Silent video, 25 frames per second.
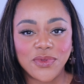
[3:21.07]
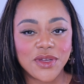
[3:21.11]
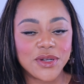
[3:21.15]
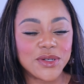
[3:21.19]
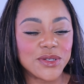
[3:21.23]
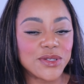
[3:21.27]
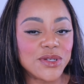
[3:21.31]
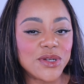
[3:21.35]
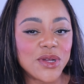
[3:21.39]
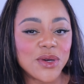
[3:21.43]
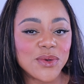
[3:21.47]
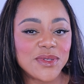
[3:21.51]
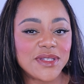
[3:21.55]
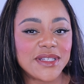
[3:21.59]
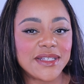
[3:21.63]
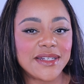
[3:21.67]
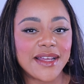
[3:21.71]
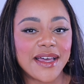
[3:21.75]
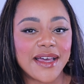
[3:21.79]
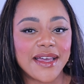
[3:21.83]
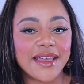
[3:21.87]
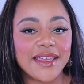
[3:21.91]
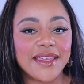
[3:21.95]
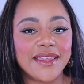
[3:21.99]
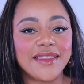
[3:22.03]
There's no
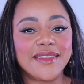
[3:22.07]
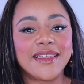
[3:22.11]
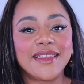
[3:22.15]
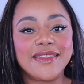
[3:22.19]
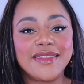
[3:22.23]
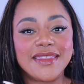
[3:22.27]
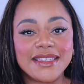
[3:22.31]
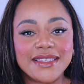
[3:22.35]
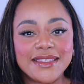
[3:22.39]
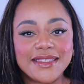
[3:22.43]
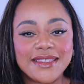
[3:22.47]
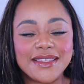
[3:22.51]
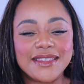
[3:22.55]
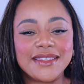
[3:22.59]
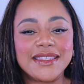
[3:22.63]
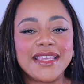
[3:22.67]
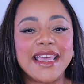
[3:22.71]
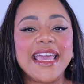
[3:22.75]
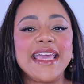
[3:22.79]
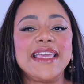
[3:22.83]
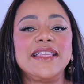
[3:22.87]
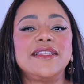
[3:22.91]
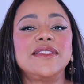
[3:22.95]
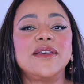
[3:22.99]
denying that this is a